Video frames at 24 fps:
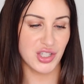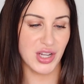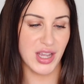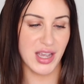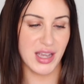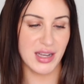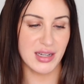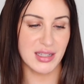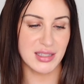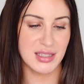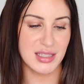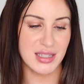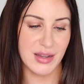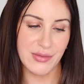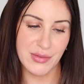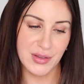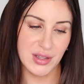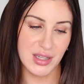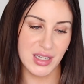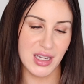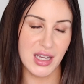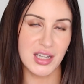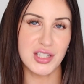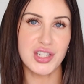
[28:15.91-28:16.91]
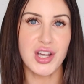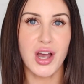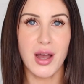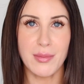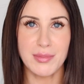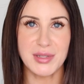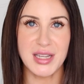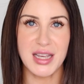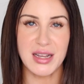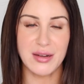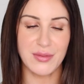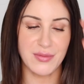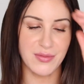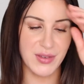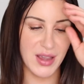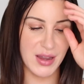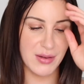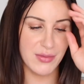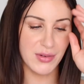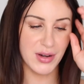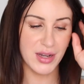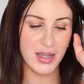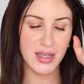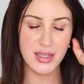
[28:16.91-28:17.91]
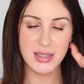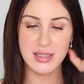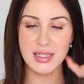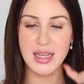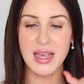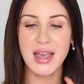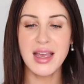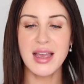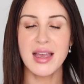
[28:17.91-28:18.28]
and it's definitely a top 10 favorite.